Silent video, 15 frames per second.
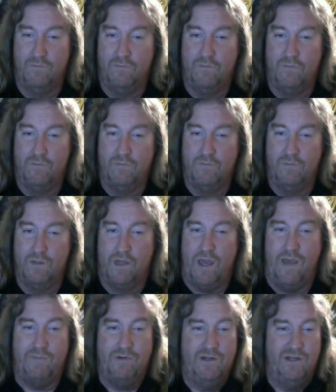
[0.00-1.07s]
The
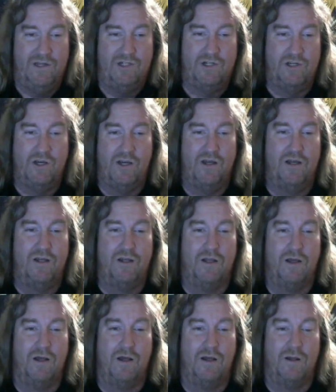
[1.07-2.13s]
captain lets you kind
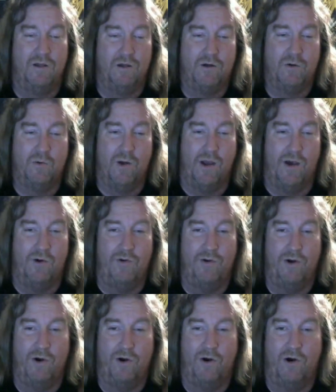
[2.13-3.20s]
of look around
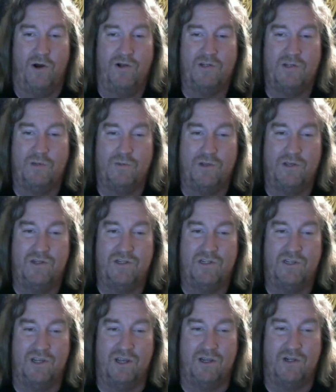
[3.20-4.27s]
on some of these
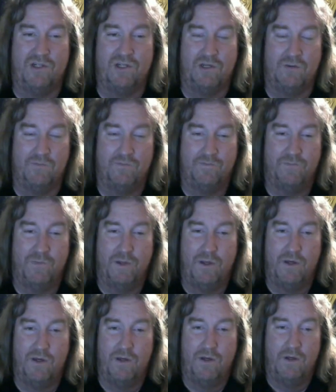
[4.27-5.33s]
things.
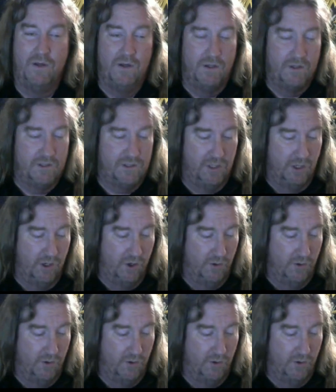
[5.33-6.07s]
So